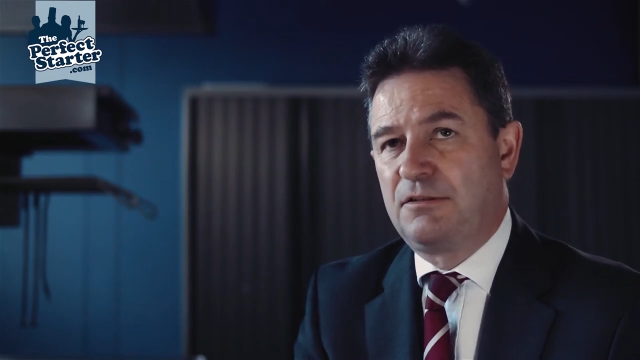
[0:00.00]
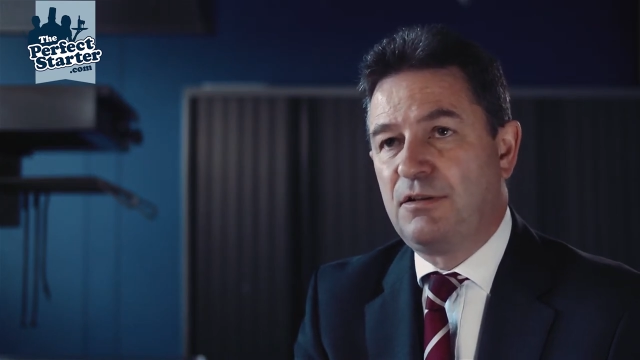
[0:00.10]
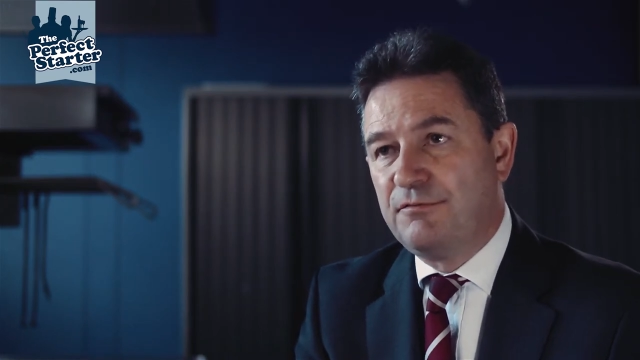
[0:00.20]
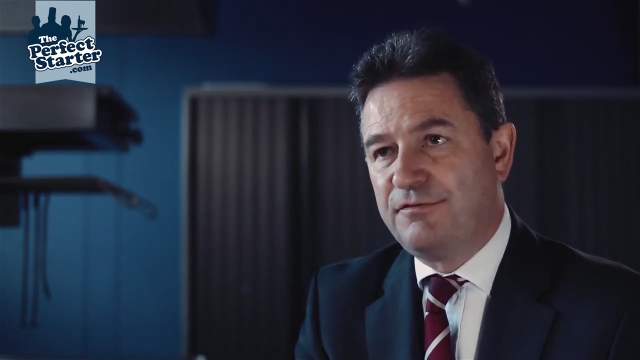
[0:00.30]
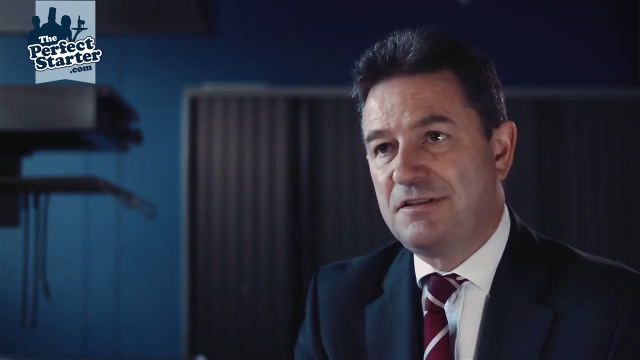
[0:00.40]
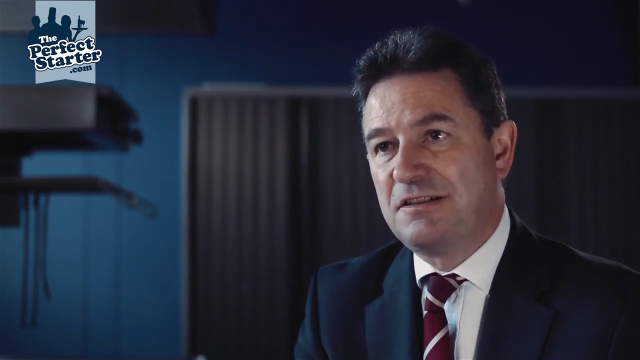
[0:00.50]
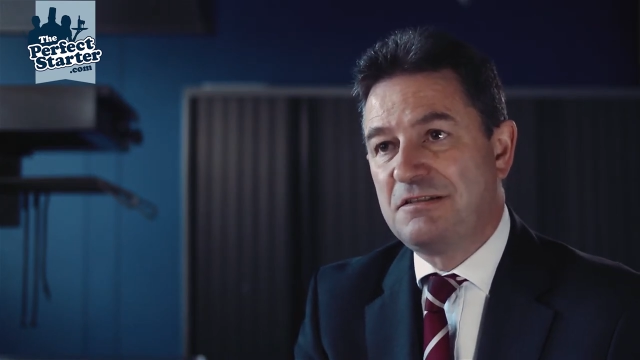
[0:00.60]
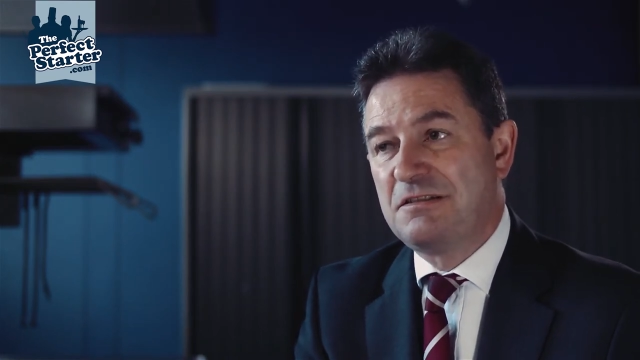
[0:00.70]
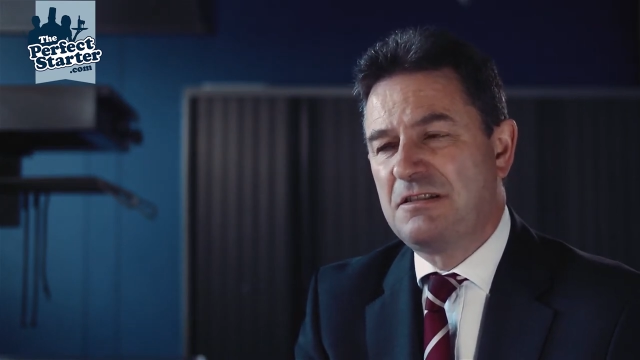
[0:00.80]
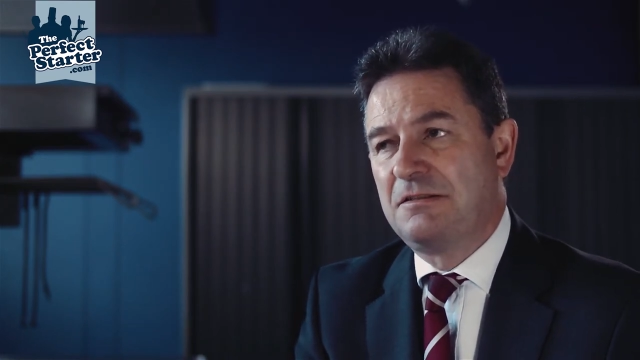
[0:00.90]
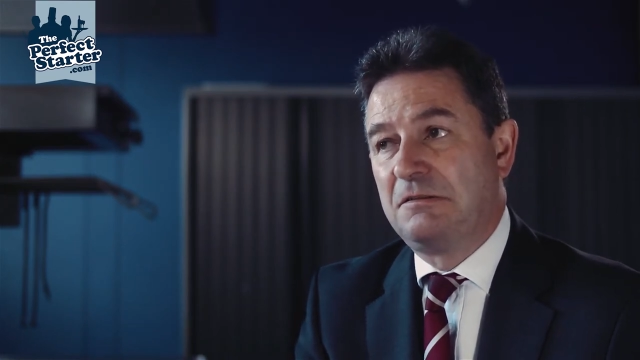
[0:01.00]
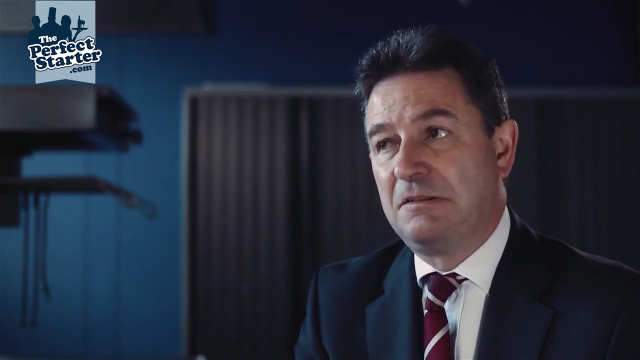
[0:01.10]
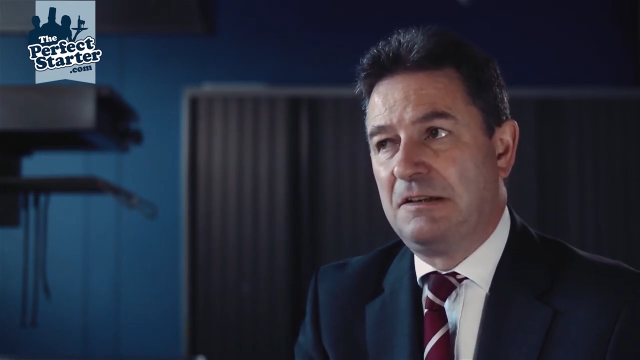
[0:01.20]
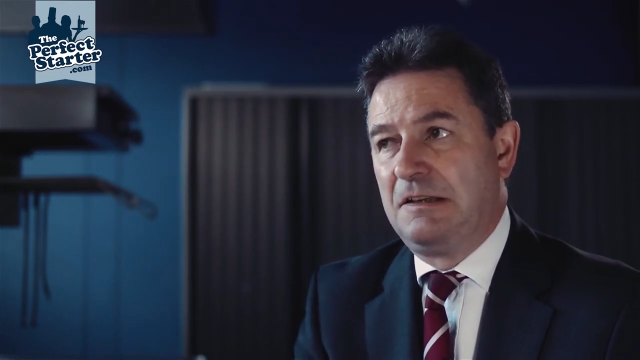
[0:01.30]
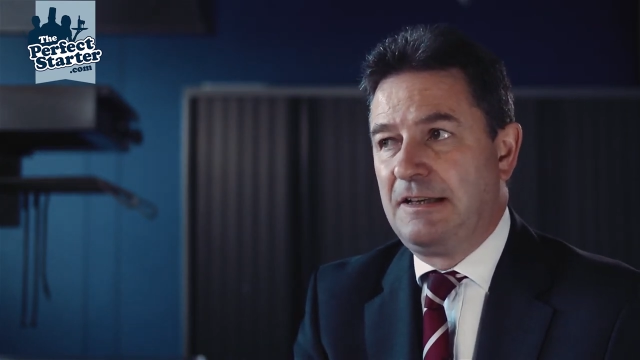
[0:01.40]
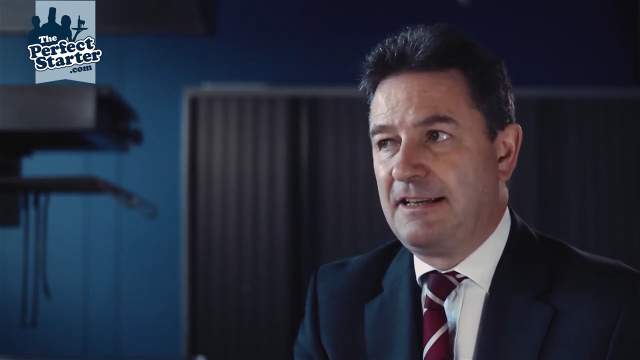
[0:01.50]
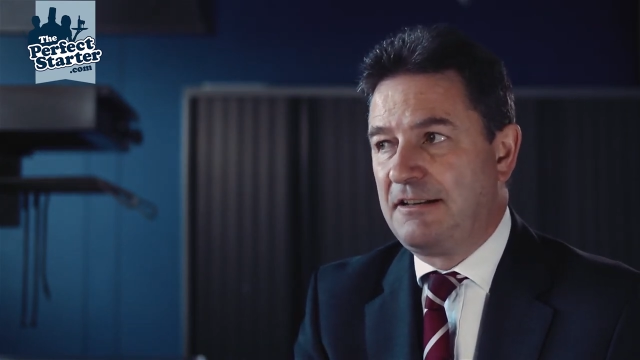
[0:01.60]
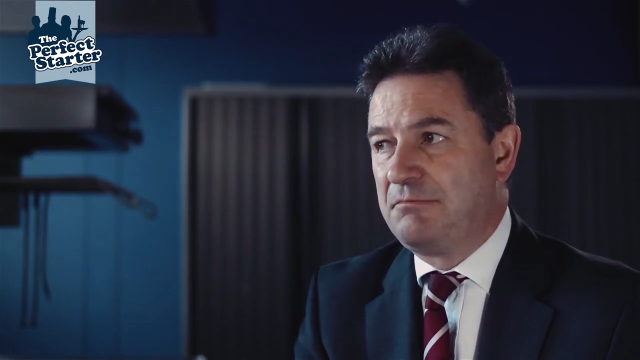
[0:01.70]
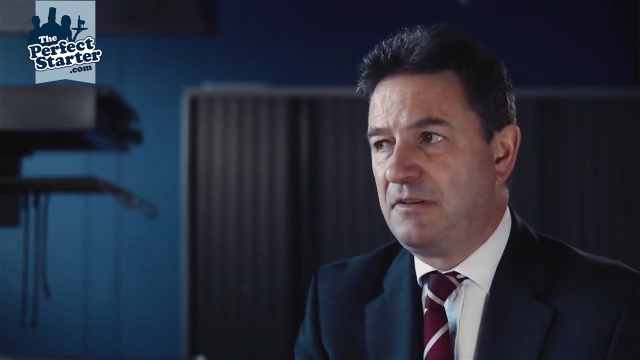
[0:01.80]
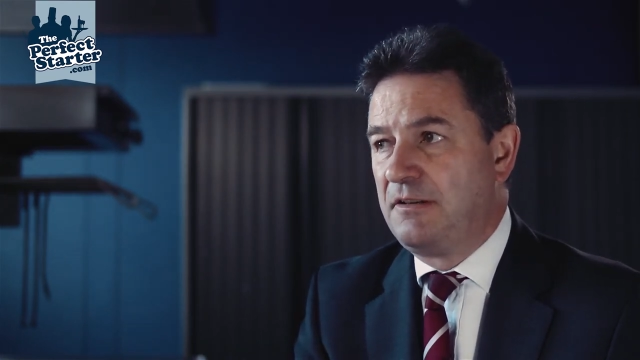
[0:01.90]
confident,
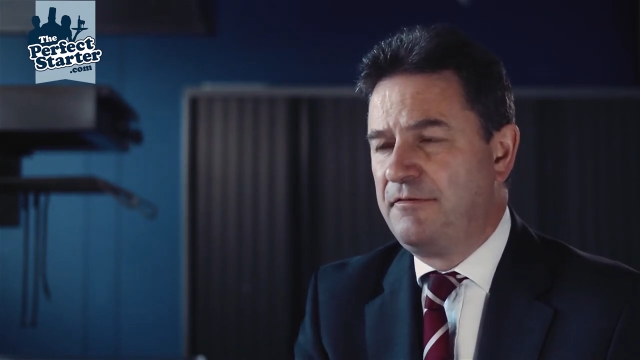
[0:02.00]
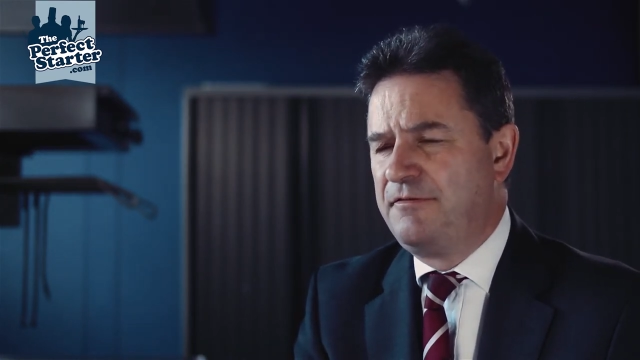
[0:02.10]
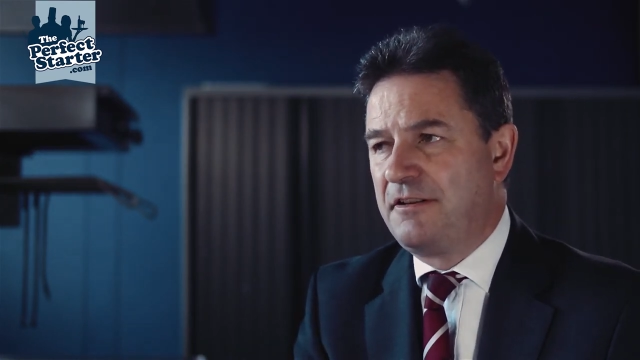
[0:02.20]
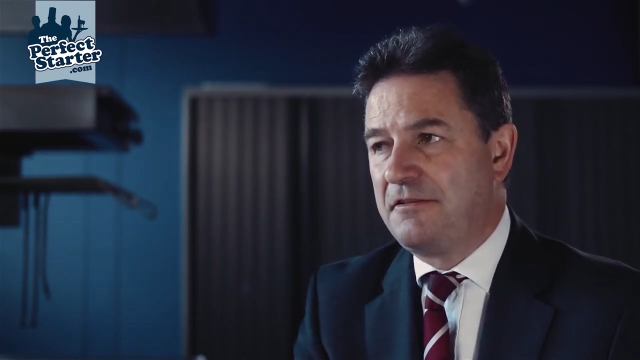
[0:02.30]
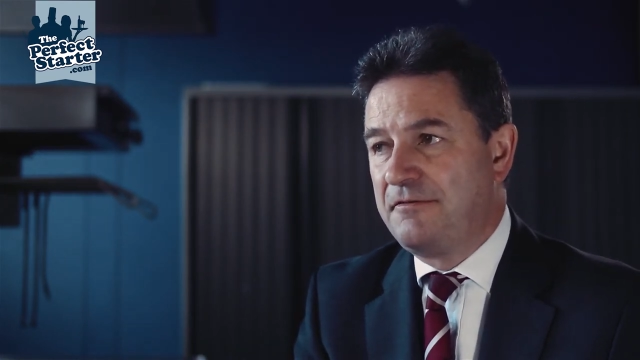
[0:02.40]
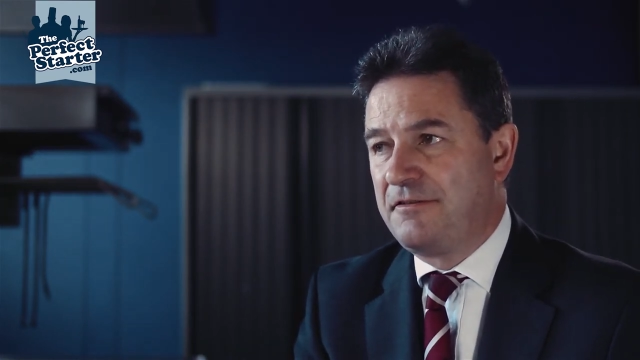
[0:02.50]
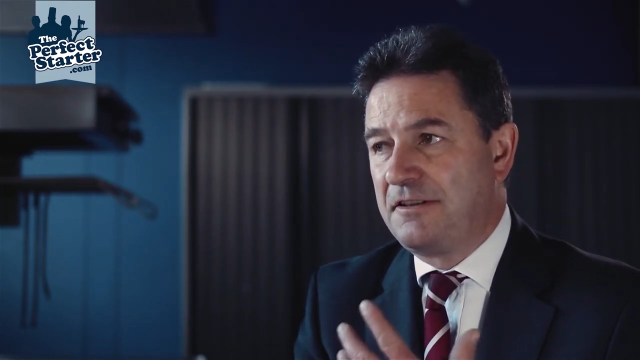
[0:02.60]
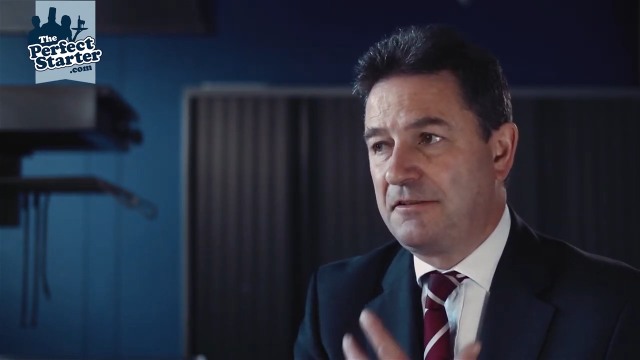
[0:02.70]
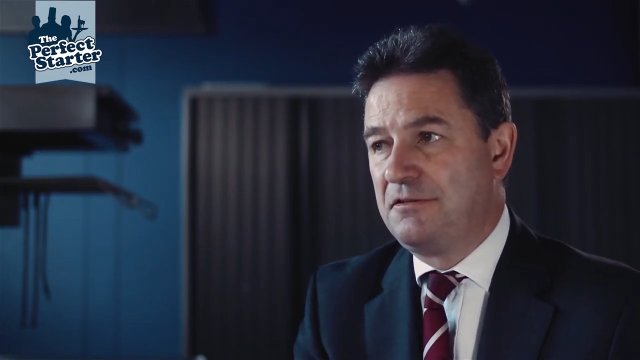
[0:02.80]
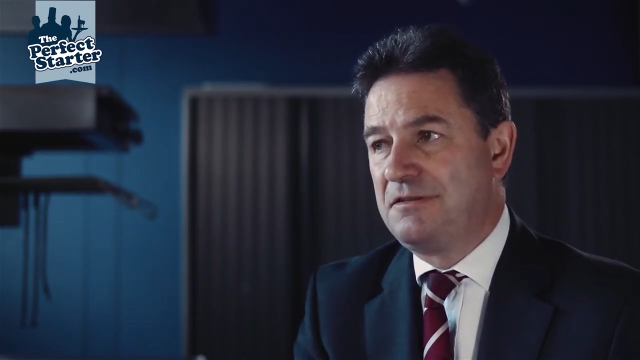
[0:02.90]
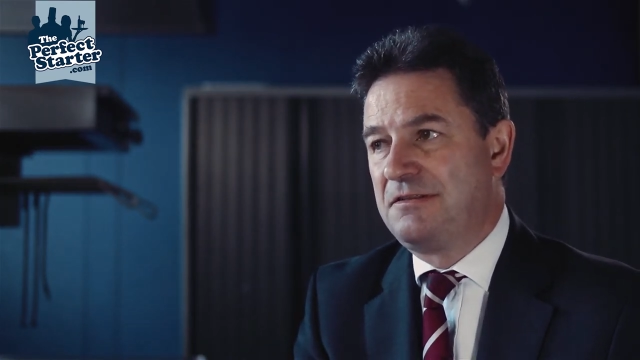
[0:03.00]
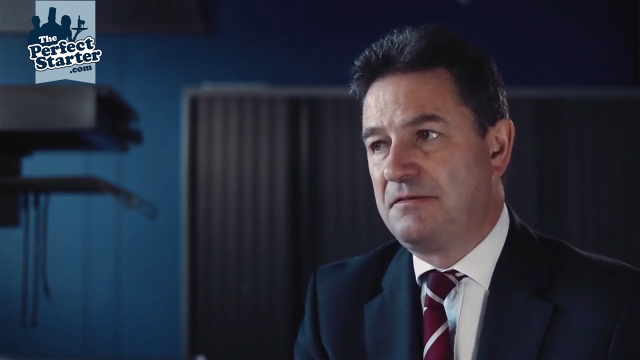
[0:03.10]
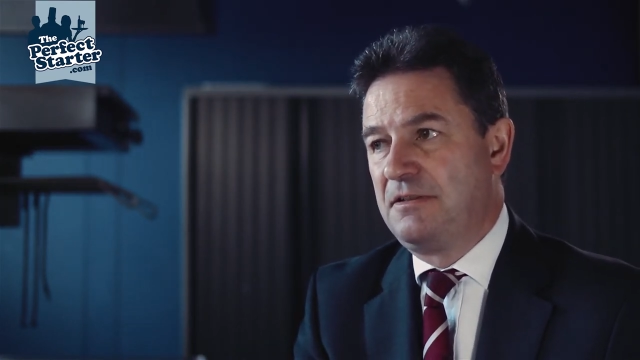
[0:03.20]
a very, very good